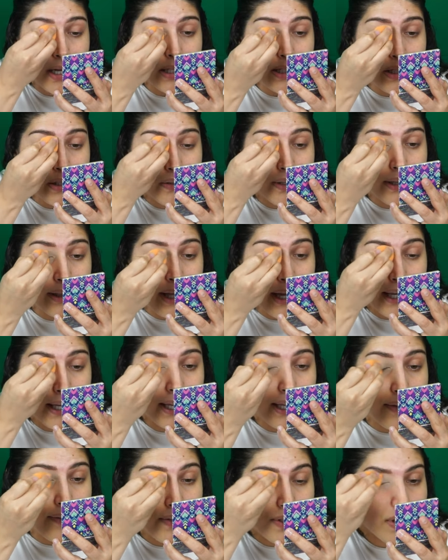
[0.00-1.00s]
doing that
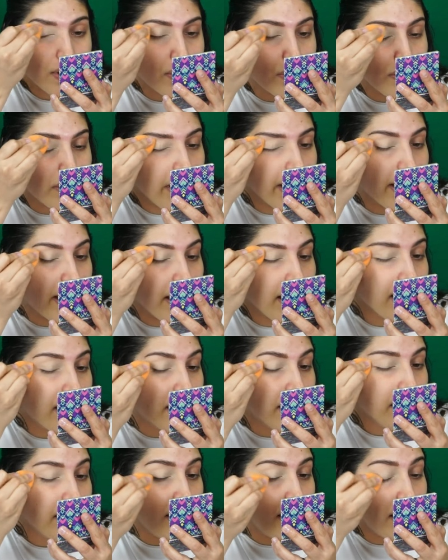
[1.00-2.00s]
gives you like a
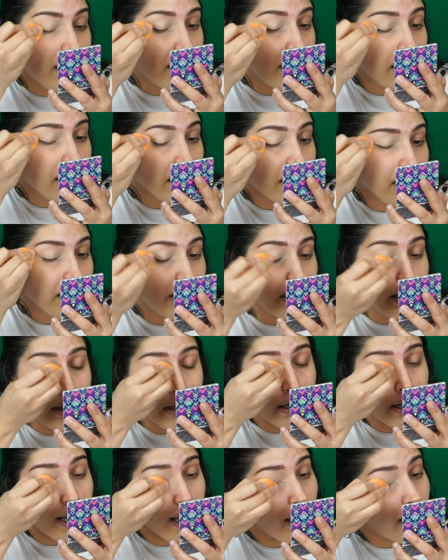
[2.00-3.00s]
clean,
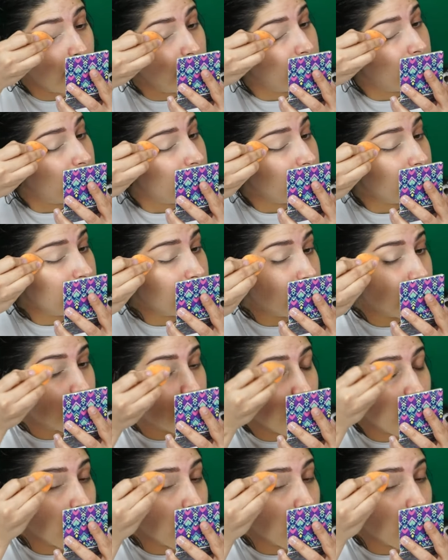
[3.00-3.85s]
clear canvas.